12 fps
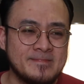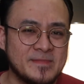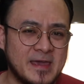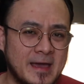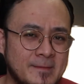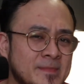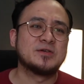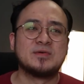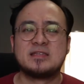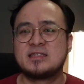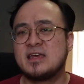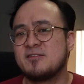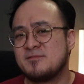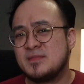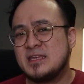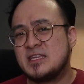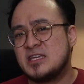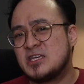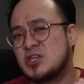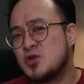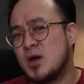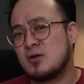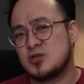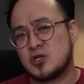Yeah, so instead of me teaching you
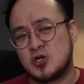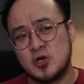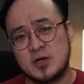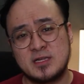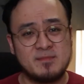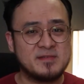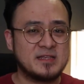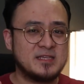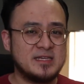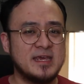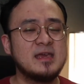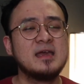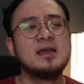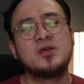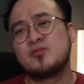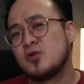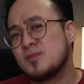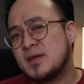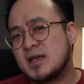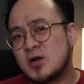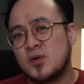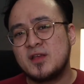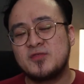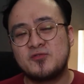how to cook something today, we will be
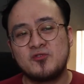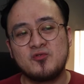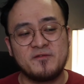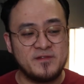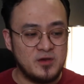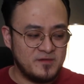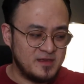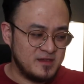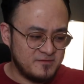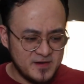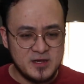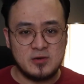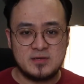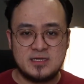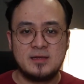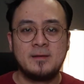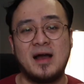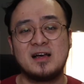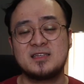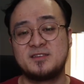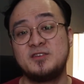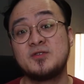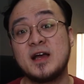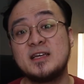going through a few of these videos. I asked
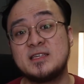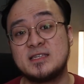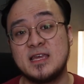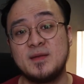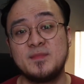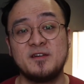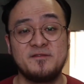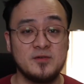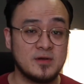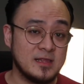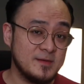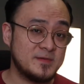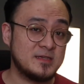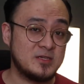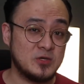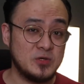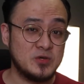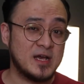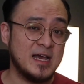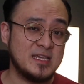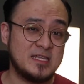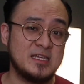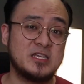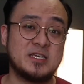you guys to send me a few clips, so you guys
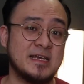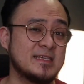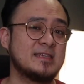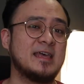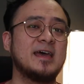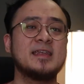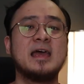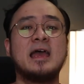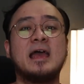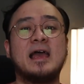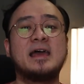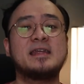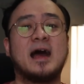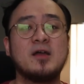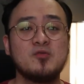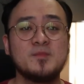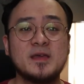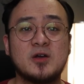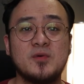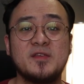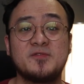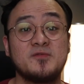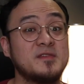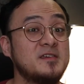did just that, and I will be going
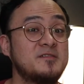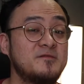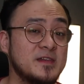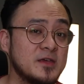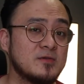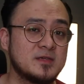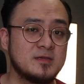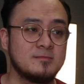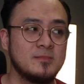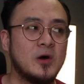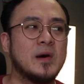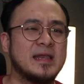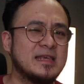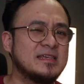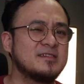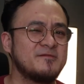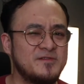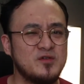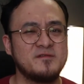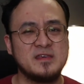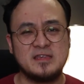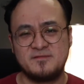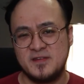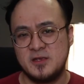through these videos, or at least a few of
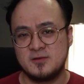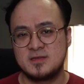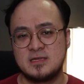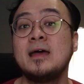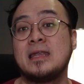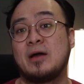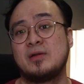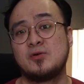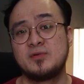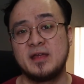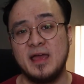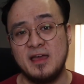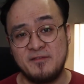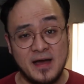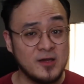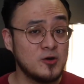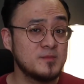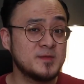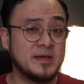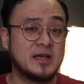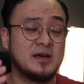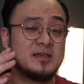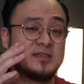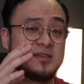these videos. Now I don't have high hopes
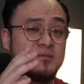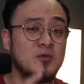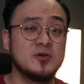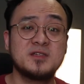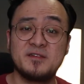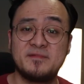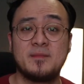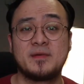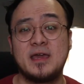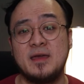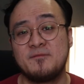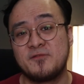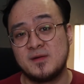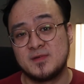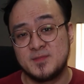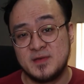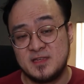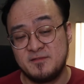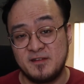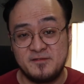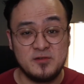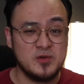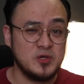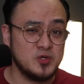because most of them came from specific
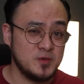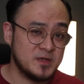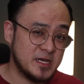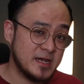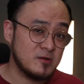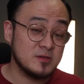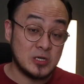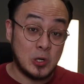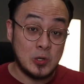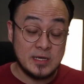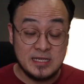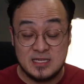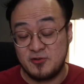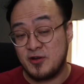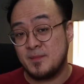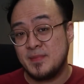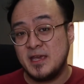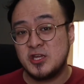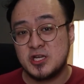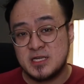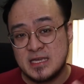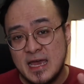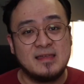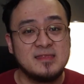few YouTube channels or Instagram pages,
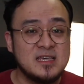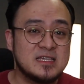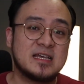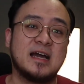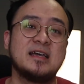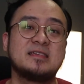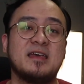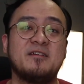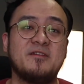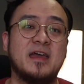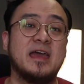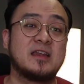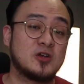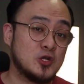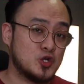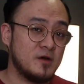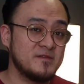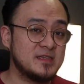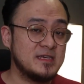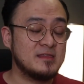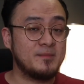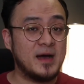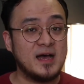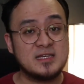and these guys have had controversy in the
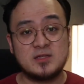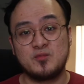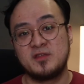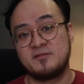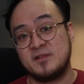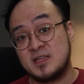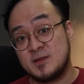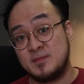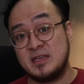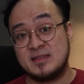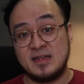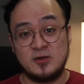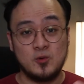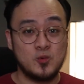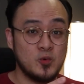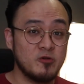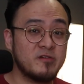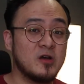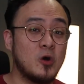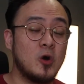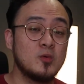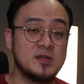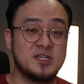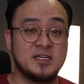past with recipes that don't work
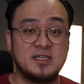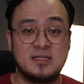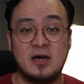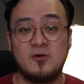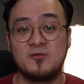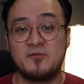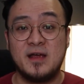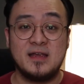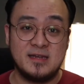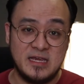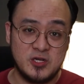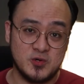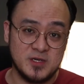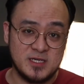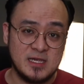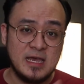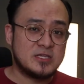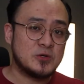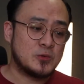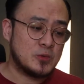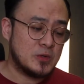or were just downright dangerous. So,